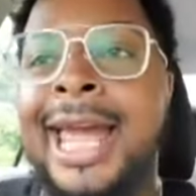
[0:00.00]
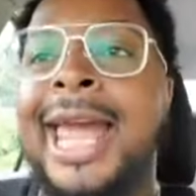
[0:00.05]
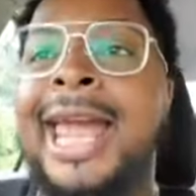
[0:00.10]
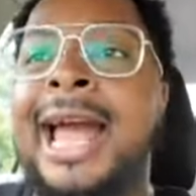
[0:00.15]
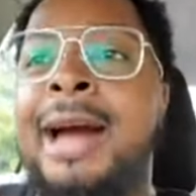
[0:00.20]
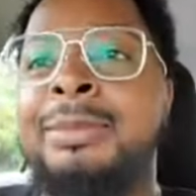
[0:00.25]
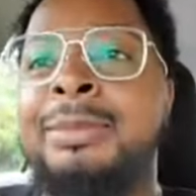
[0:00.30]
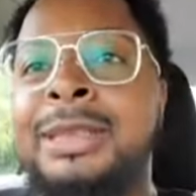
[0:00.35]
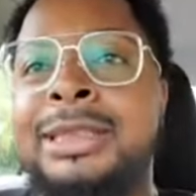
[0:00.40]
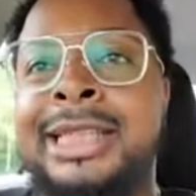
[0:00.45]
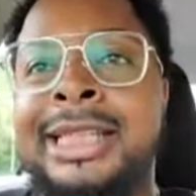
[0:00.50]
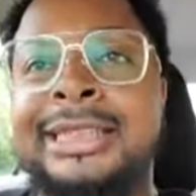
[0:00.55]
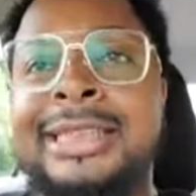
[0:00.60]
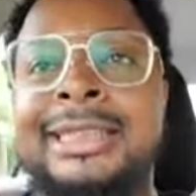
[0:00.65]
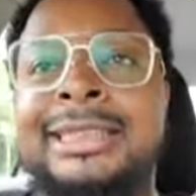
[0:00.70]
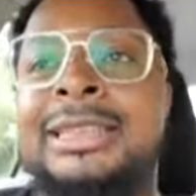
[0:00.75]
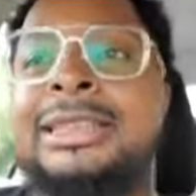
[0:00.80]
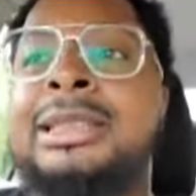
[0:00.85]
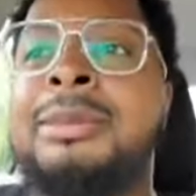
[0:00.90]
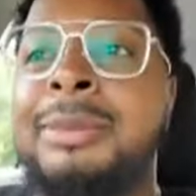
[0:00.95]
I'm just listening
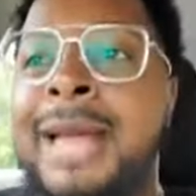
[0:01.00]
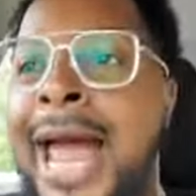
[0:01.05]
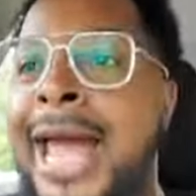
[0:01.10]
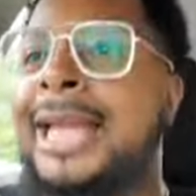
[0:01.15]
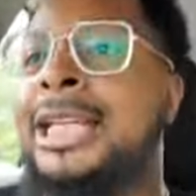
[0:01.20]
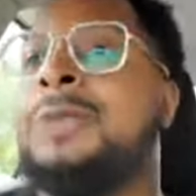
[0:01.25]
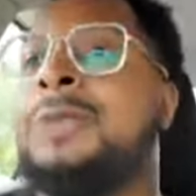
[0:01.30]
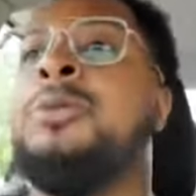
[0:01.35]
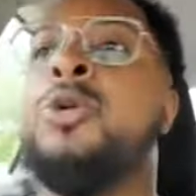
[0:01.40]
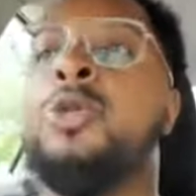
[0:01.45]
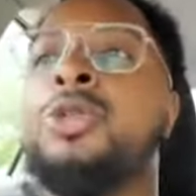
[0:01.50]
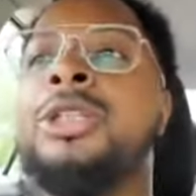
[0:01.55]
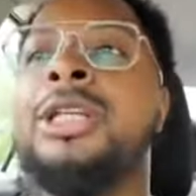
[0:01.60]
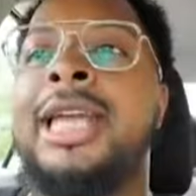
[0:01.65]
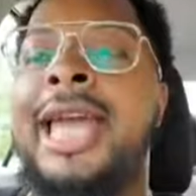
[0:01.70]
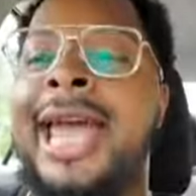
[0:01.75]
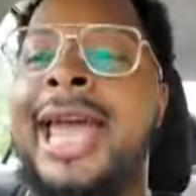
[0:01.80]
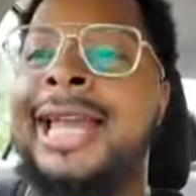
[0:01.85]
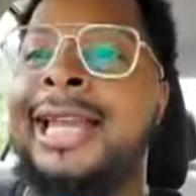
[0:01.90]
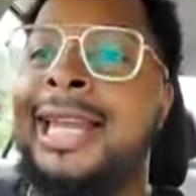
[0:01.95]
to some '90s music,
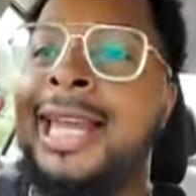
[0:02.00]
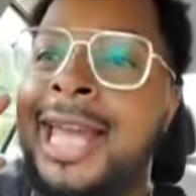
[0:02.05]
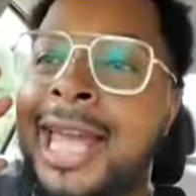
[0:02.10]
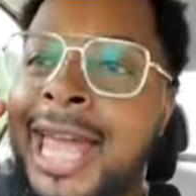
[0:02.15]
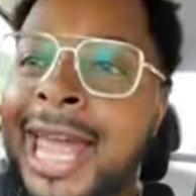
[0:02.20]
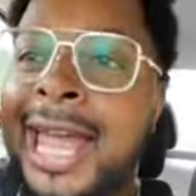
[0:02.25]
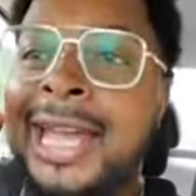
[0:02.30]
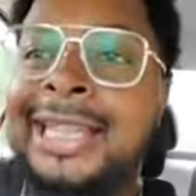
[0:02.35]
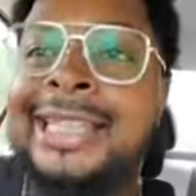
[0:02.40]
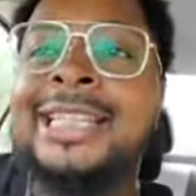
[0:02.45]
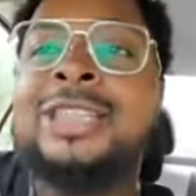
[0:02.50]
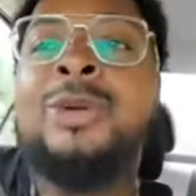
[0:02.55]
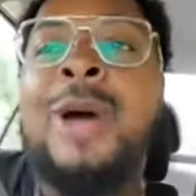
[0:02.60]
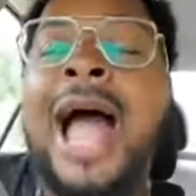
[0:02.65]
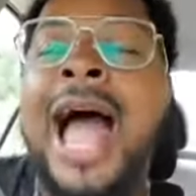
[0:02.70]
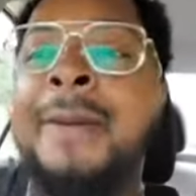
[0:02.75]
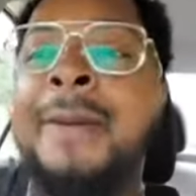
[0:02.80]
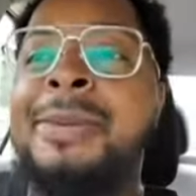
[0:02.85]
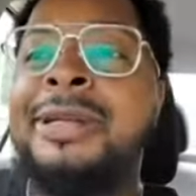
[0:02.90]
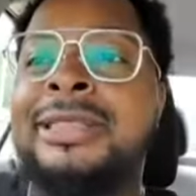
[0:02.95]
and just so
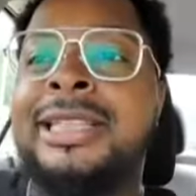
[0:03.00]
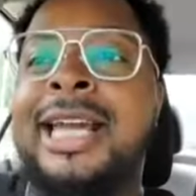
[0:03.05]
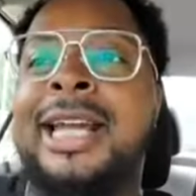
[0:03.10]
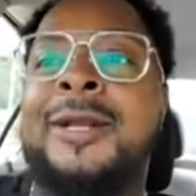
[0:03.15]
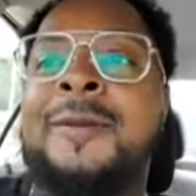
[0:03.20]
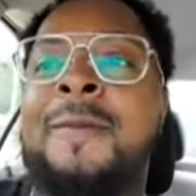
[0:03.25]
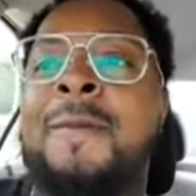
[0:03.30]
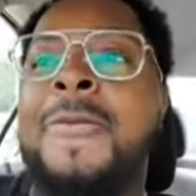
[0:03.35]
happens that